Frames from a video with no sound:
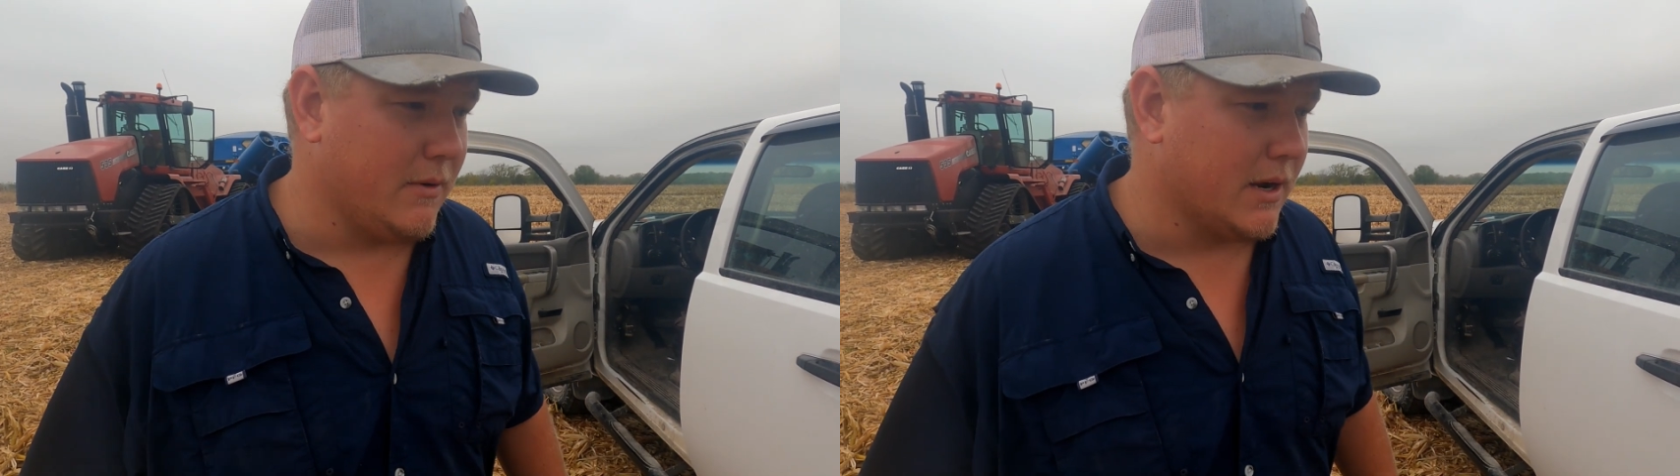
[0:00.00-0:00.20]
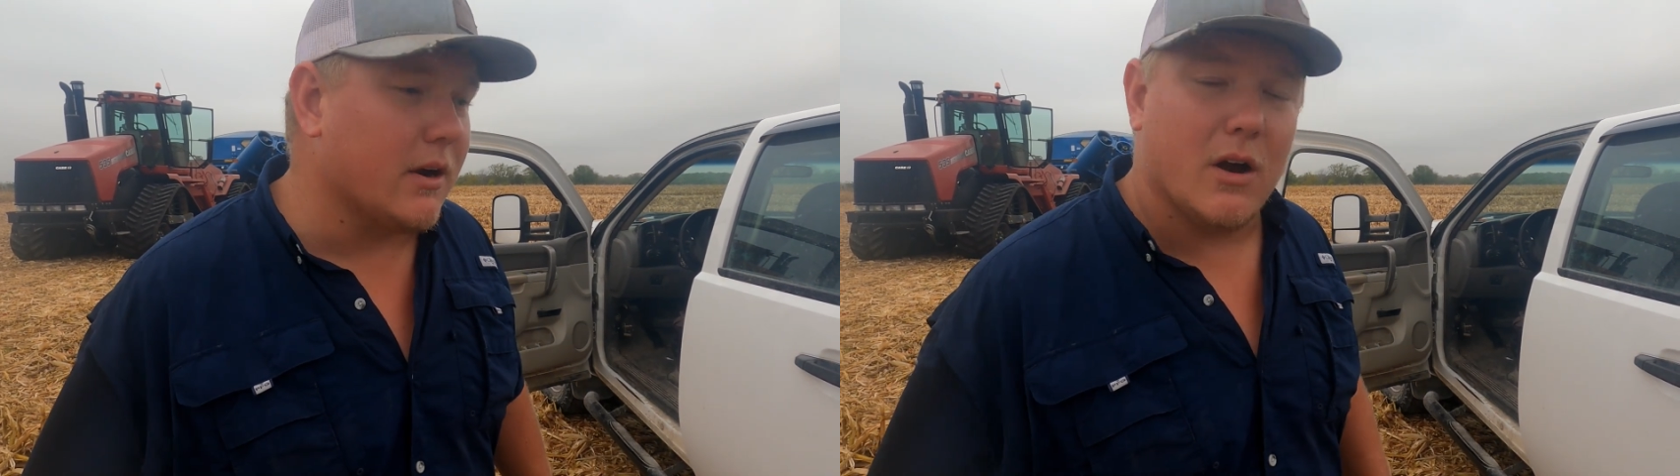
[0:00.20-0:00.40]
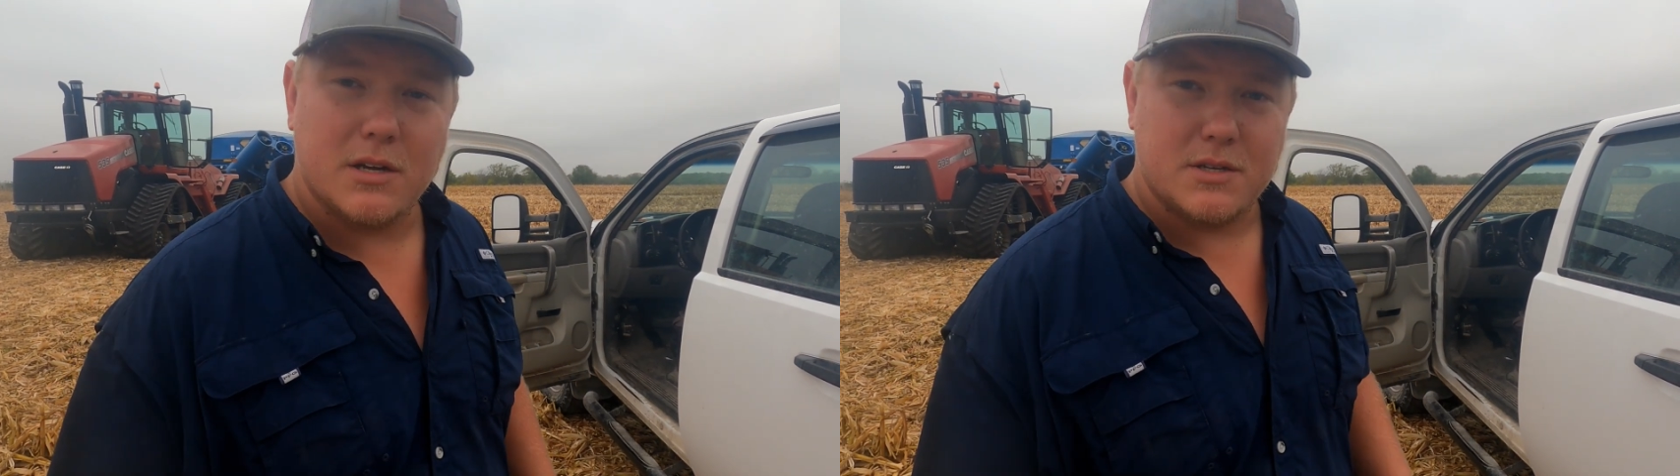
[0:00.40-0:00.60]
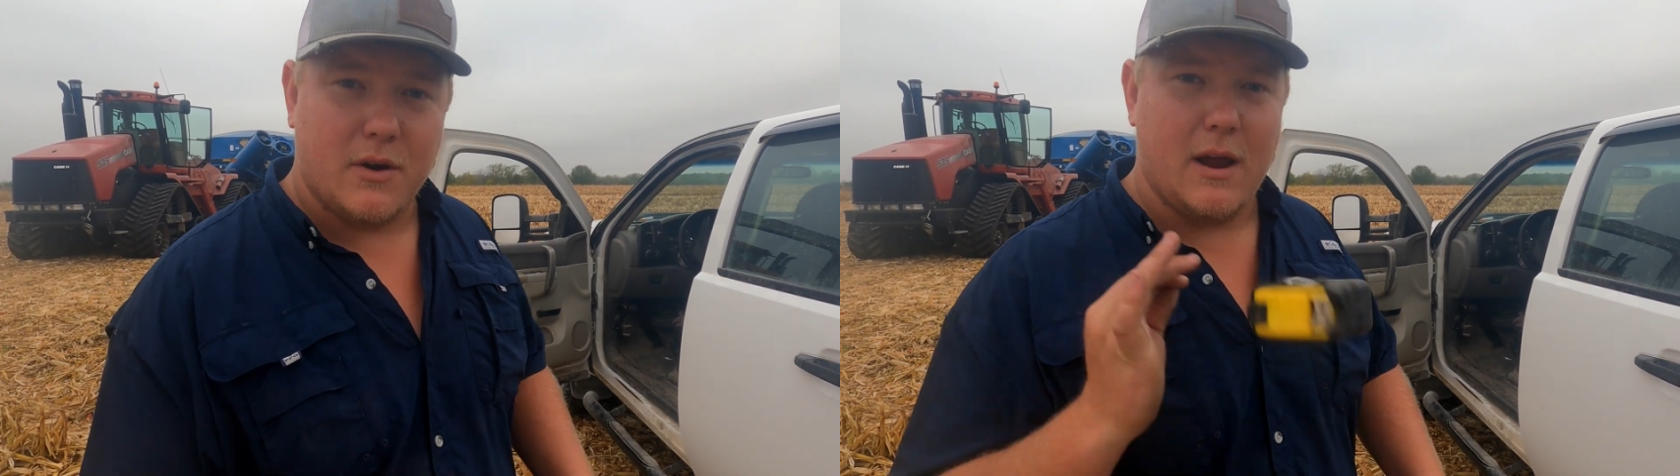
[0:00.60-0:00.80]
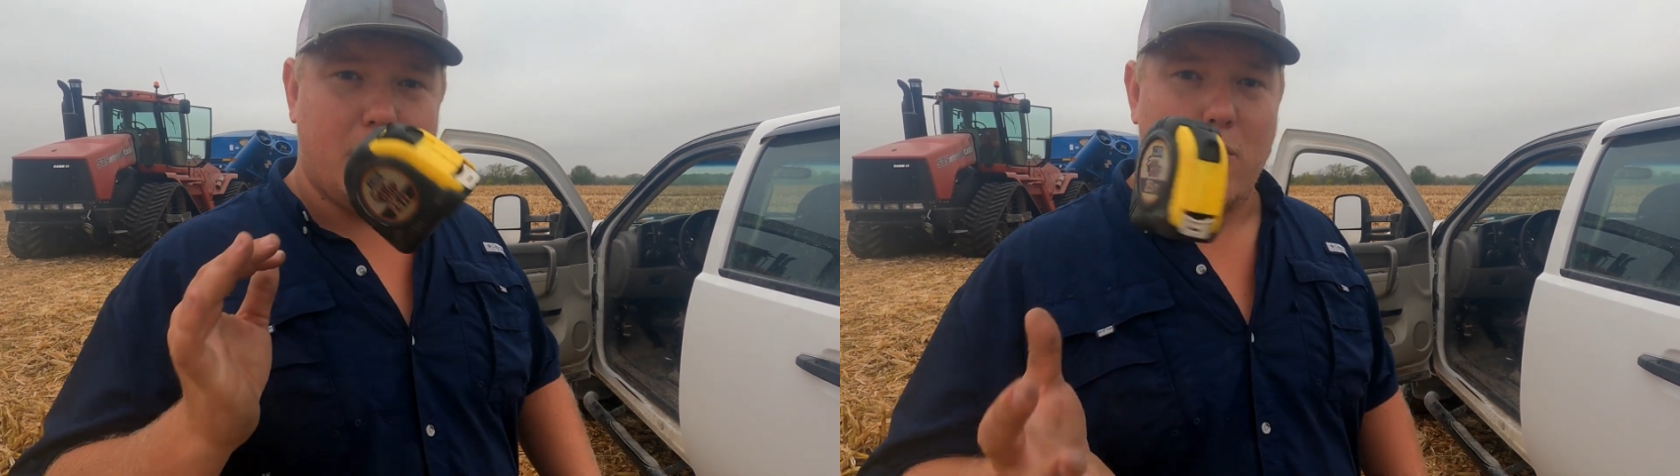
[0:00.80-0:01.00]
rig across the
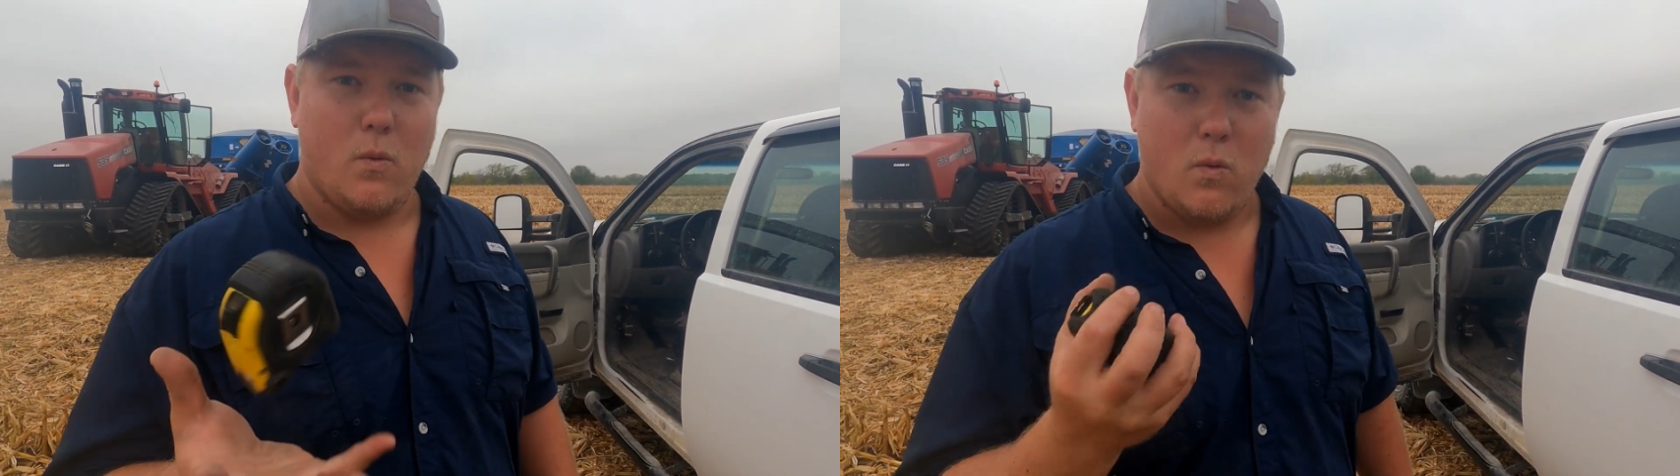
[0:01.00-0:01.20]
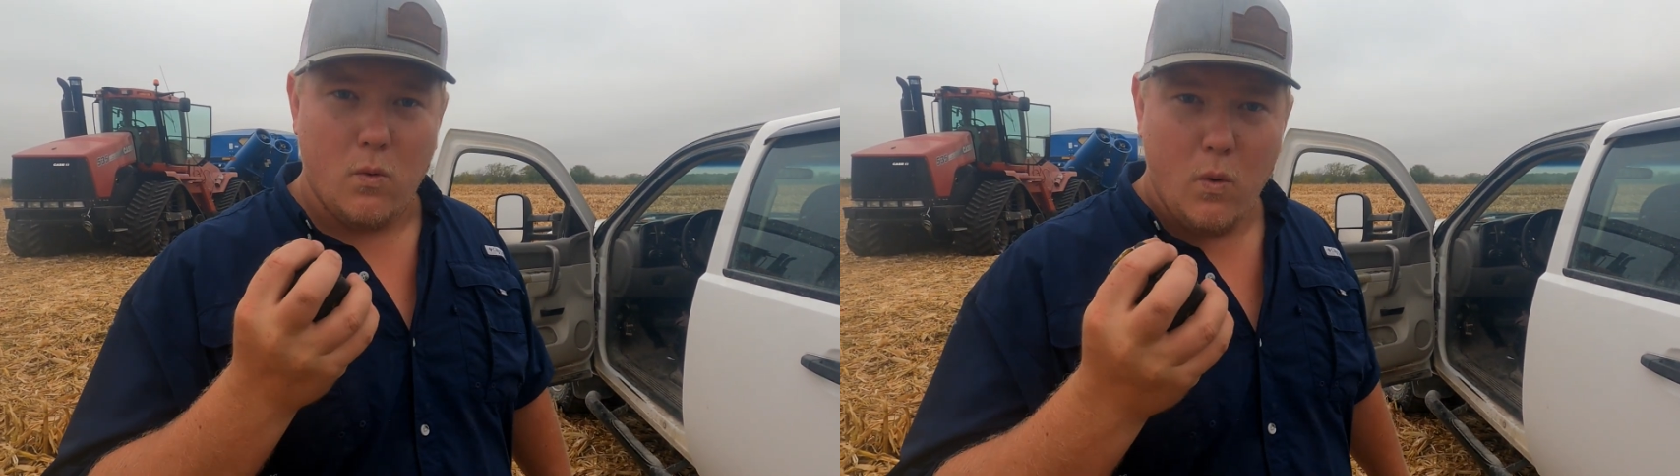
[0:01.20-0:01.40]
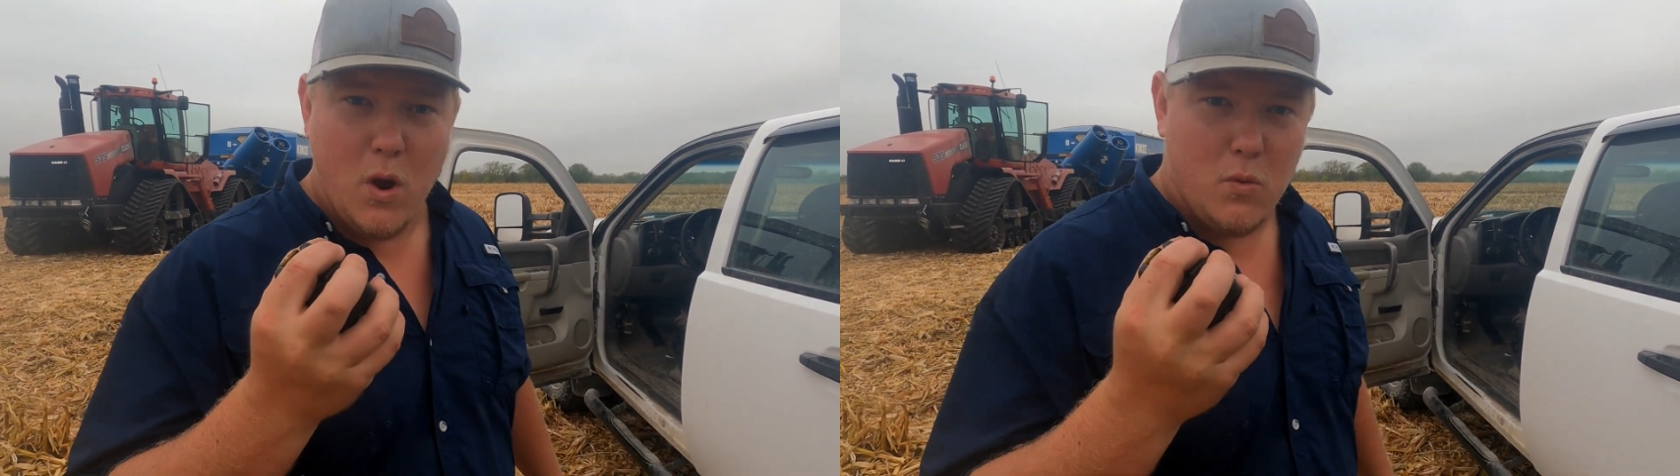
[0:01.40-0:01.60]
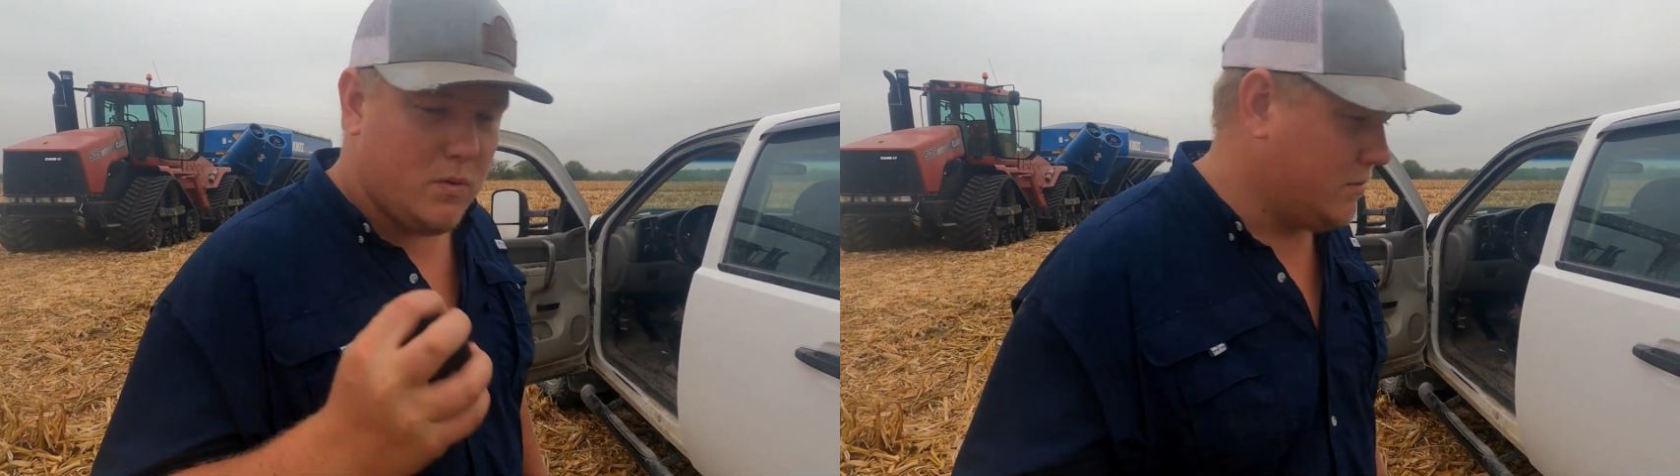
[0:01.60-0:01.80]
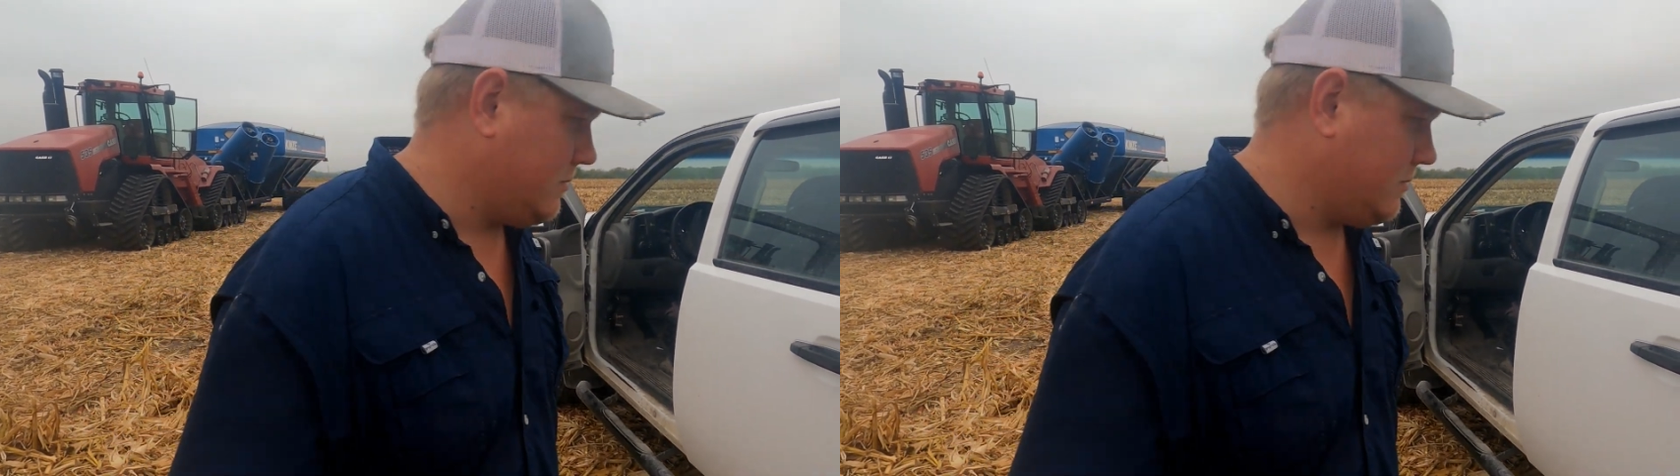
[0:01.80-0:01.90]
ground. Woo!